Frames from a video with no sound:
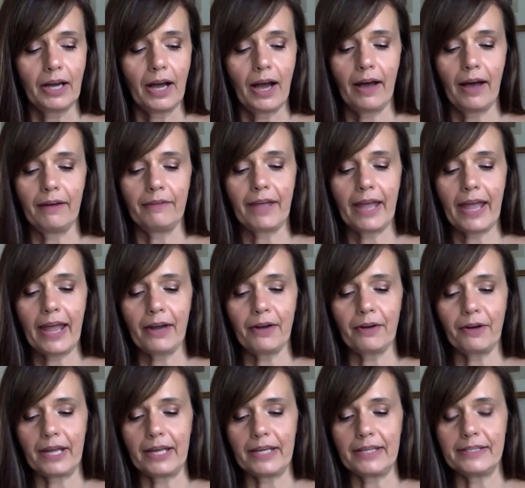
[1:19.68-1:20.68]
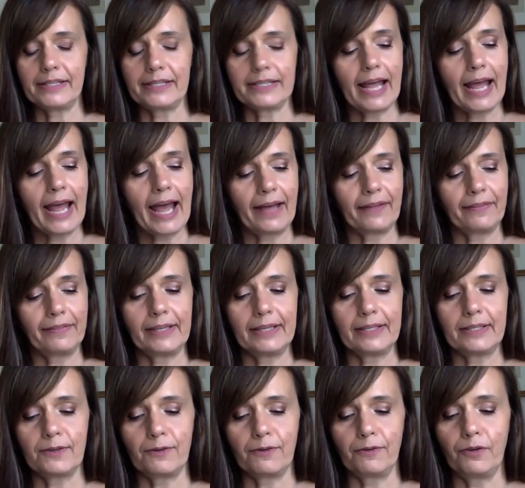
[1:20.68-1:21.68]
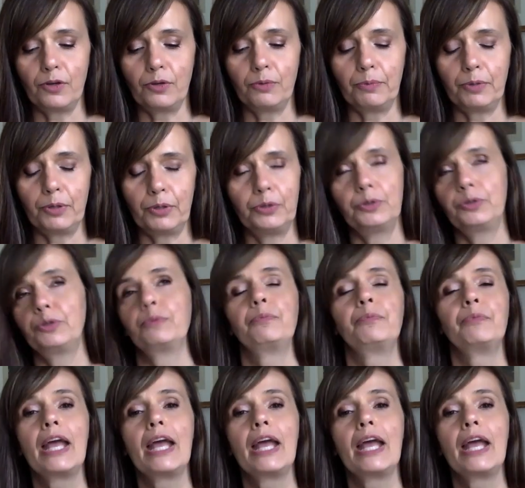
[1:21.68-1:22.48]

of Aries at this full moon.